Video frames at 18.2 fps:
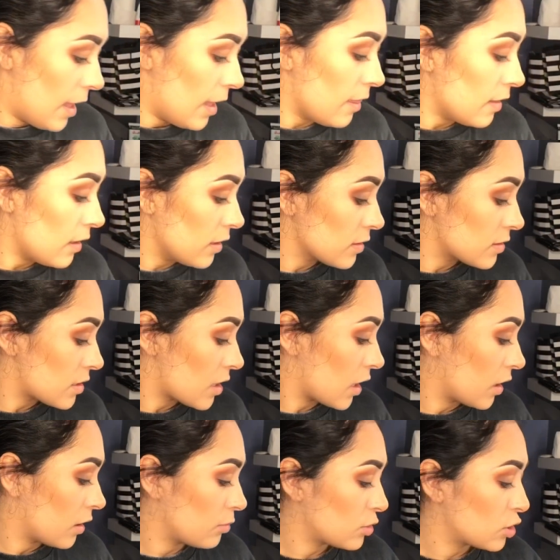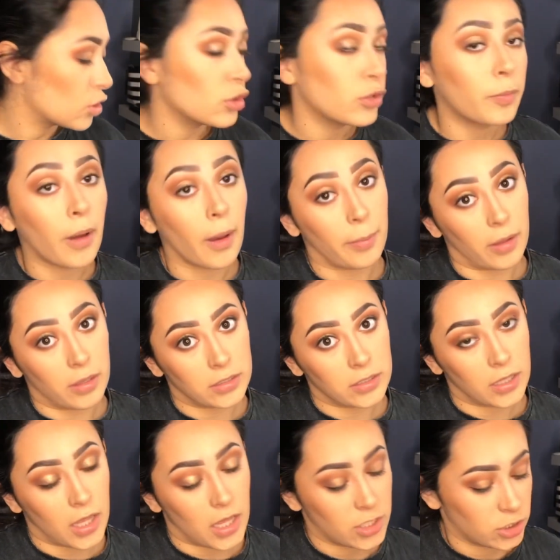And then it's time to pop out the
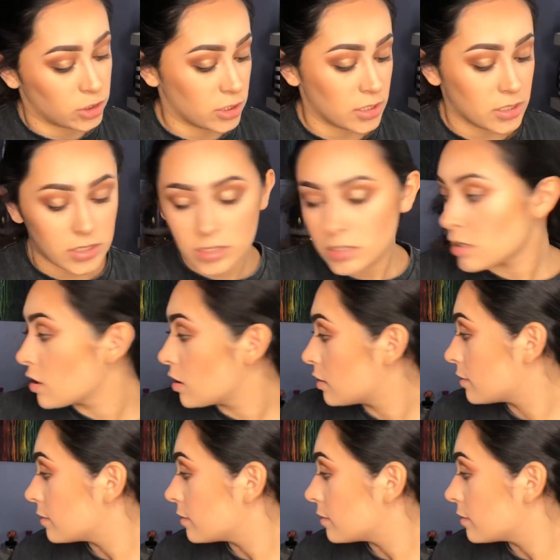lashes.